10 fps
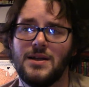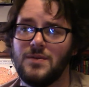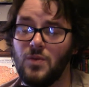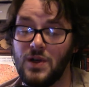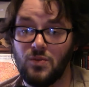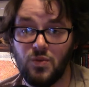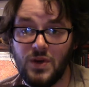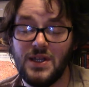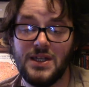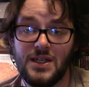what
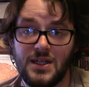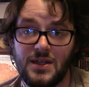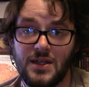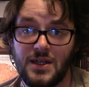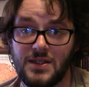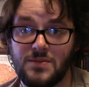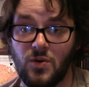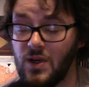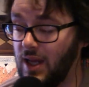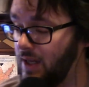really is
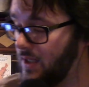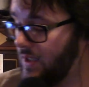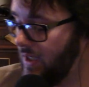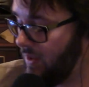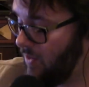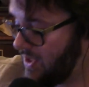more likely and what